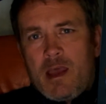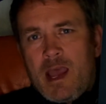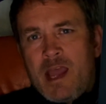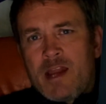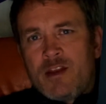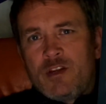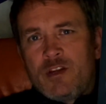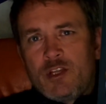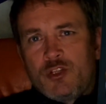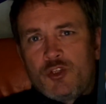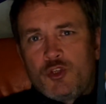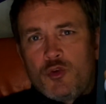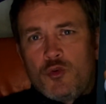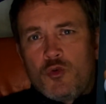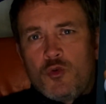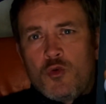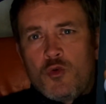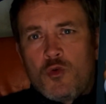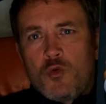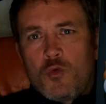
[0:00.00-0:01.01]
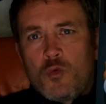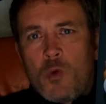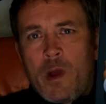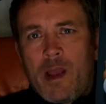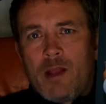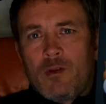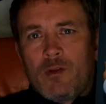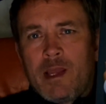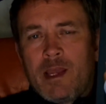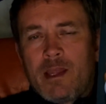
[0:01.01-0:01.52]
indie duo
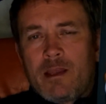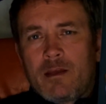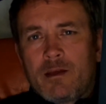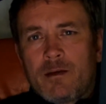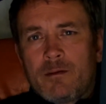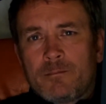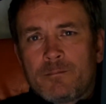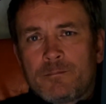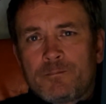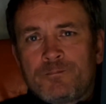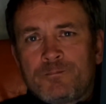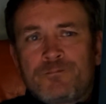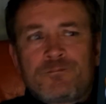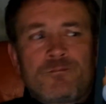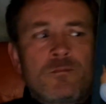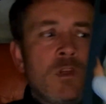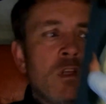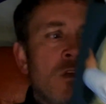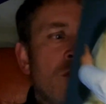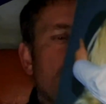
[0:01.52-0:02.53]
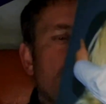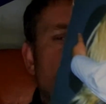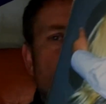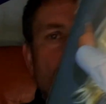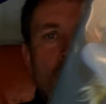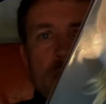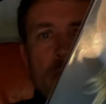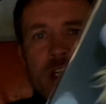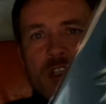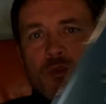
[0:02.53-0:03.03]
Wet Leg. The
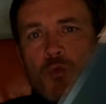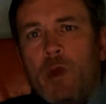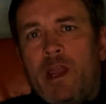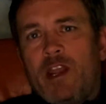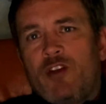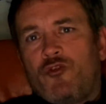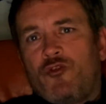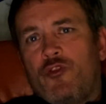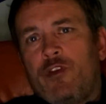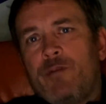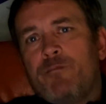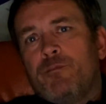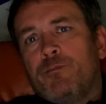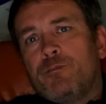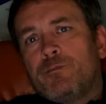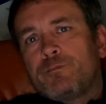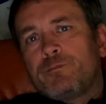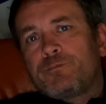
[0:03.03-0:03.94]
song is Wet Dream.